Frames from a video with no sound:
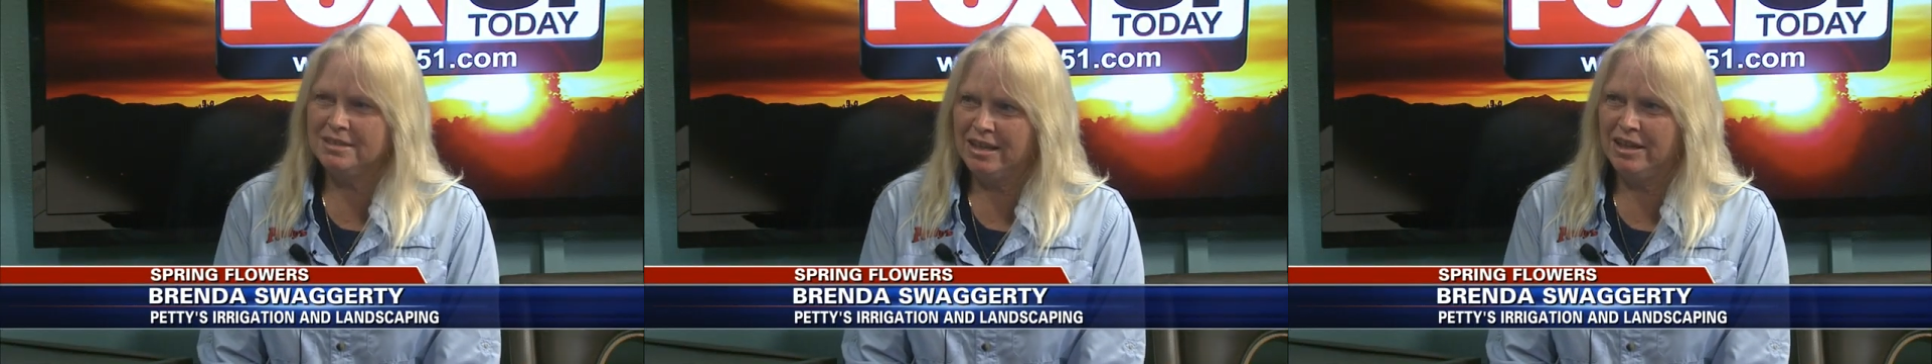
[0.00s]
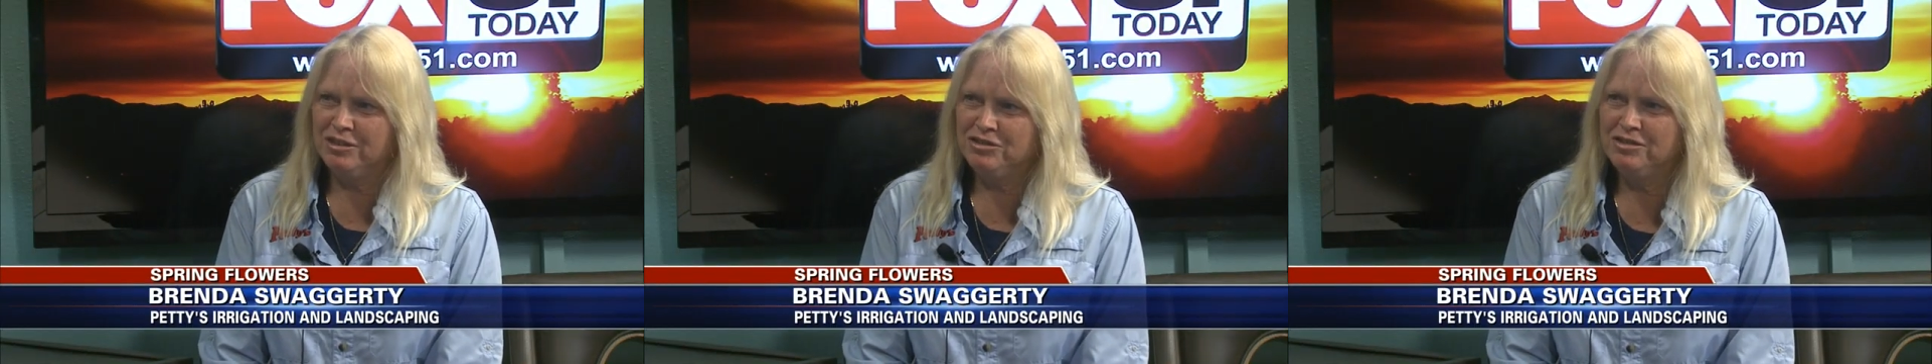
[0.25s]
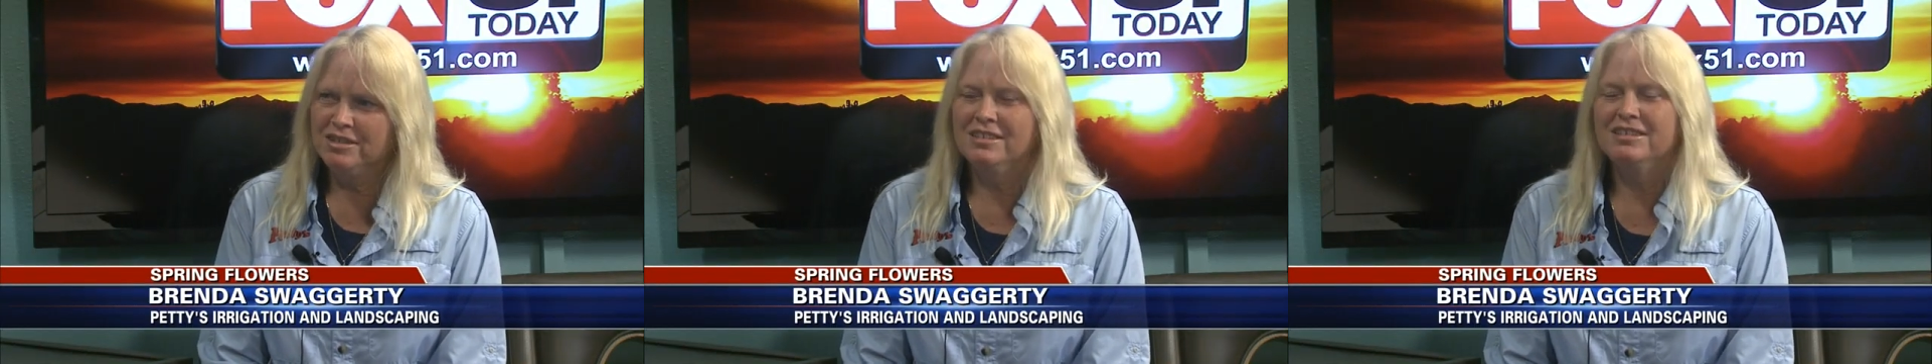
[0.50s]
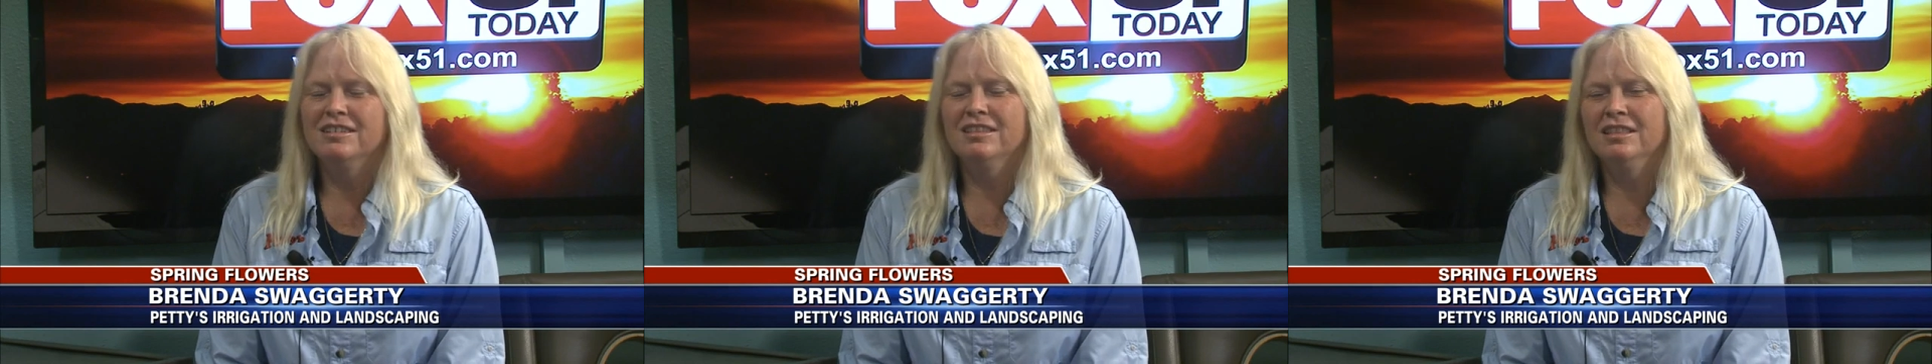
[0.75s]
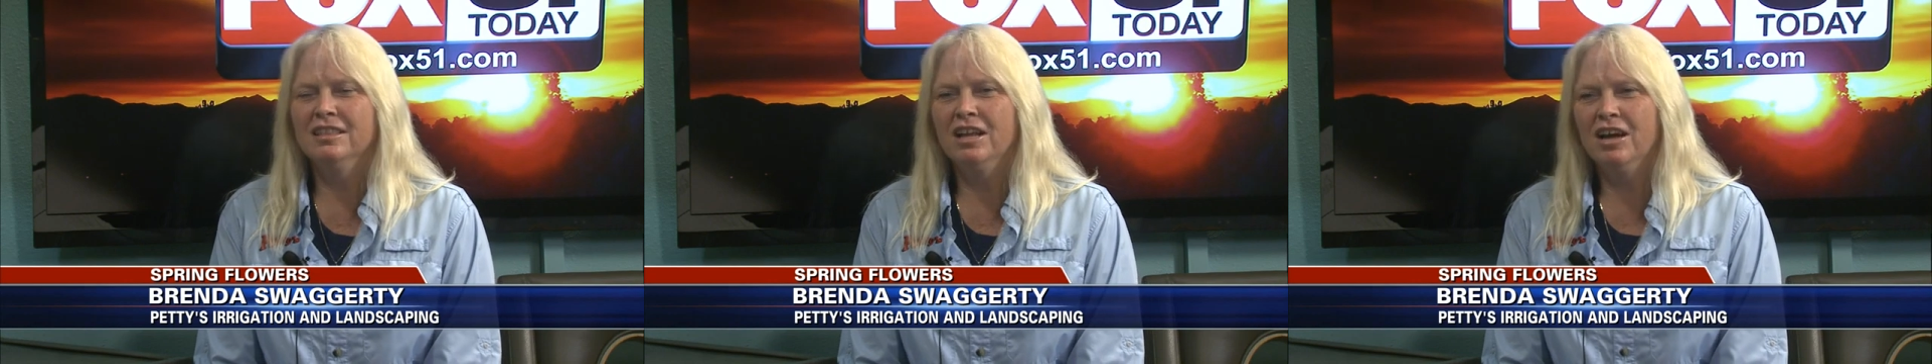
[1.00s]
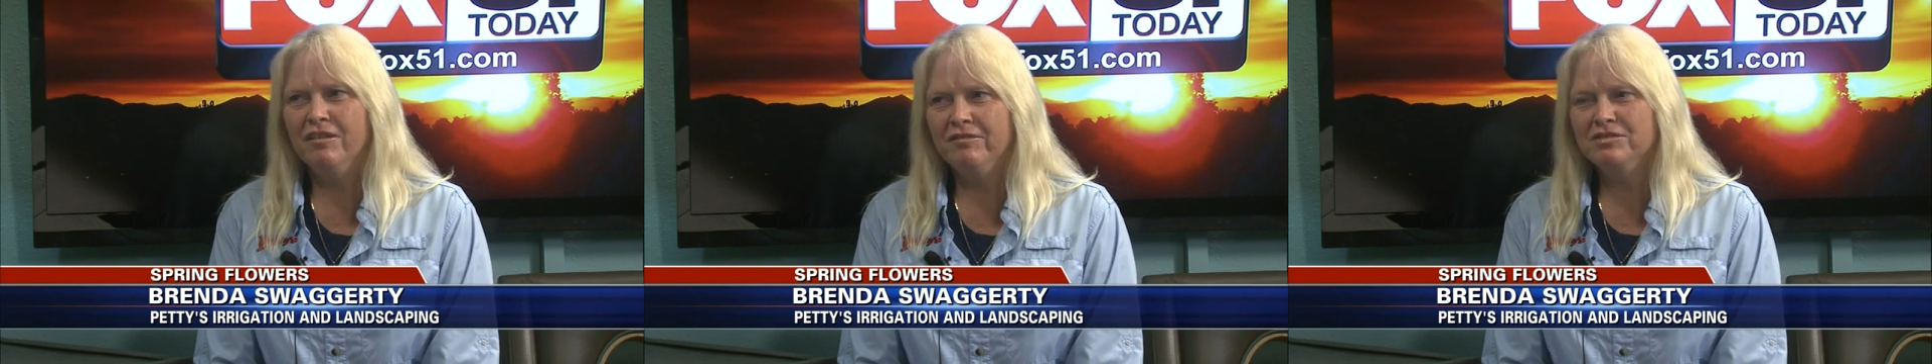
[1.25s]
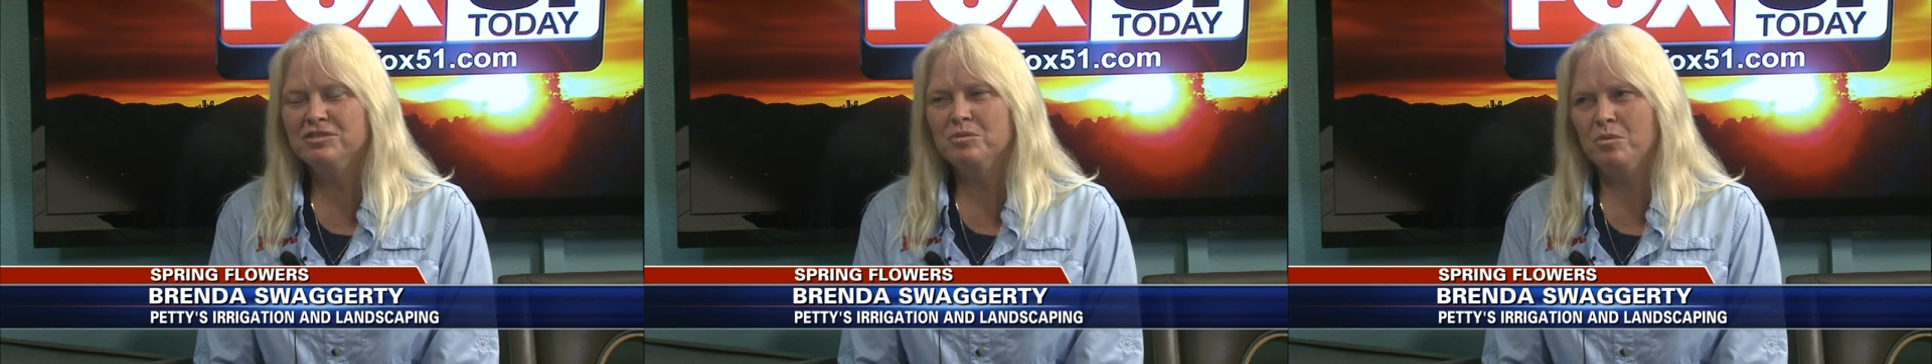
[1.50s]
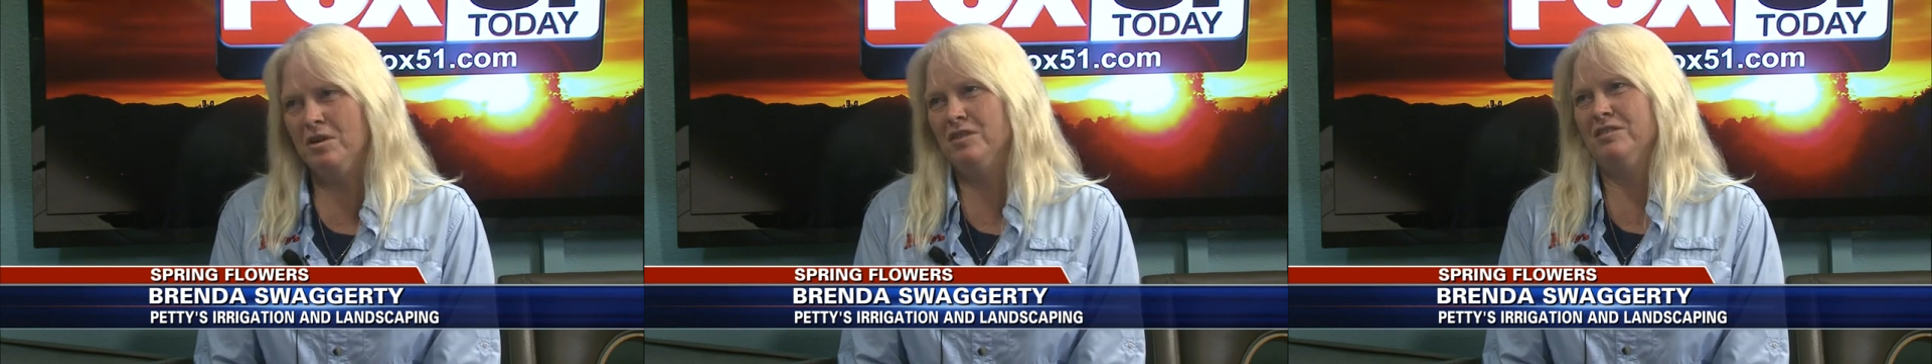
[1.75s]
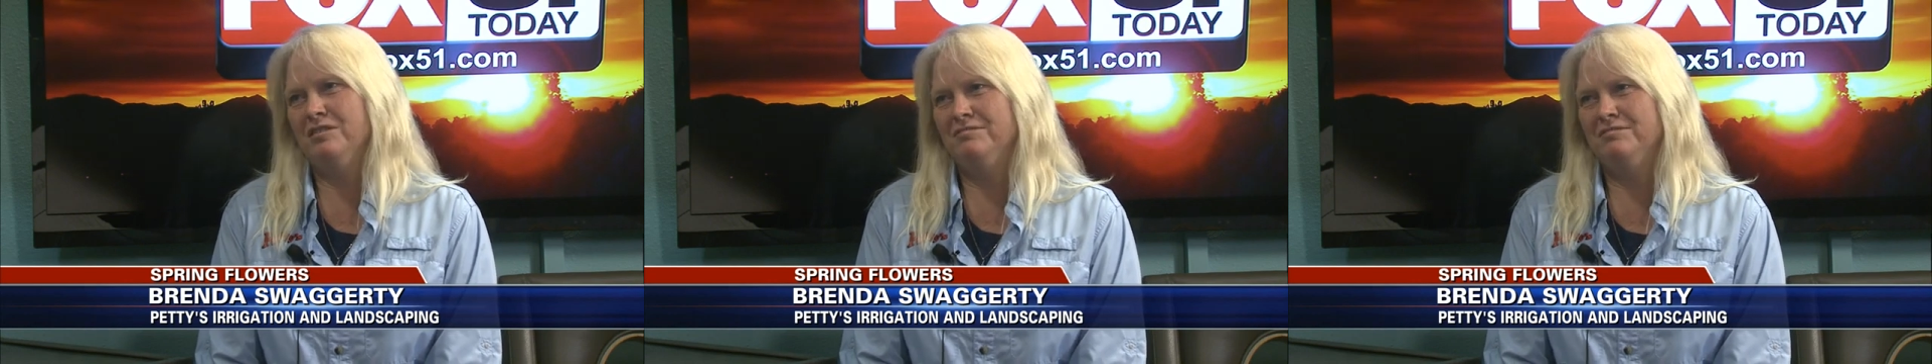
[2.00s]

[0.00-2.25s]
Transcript: sedge loves water.